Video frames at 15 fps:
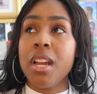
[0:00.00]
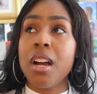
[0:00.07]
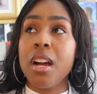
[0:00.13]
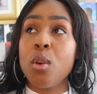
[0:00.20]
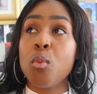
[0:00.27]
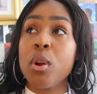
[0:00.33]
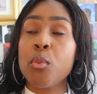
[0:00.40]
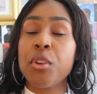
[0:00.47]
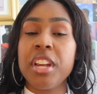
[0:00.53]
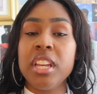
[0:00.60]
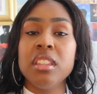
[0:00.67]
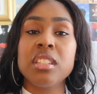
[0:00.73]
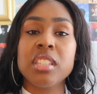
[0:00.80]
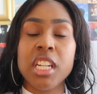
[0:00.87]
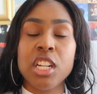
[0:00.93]
when we're
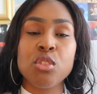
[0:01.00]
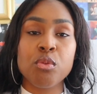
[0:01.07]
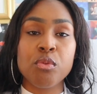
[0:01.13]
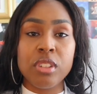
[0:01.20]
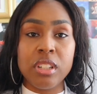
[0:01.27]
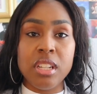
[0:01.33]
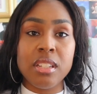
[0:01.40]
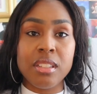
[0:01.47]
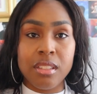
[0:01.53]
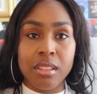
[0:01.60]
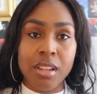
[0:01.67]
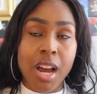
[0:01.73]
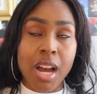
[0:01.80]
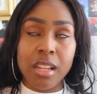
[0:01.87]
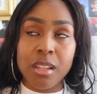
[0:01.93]
in the scheduled release
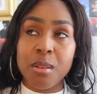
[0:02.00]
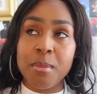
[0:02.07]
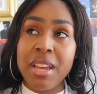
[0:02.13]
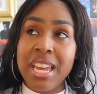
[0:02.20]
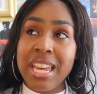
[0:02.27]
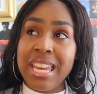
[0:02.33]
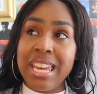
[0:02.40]
column,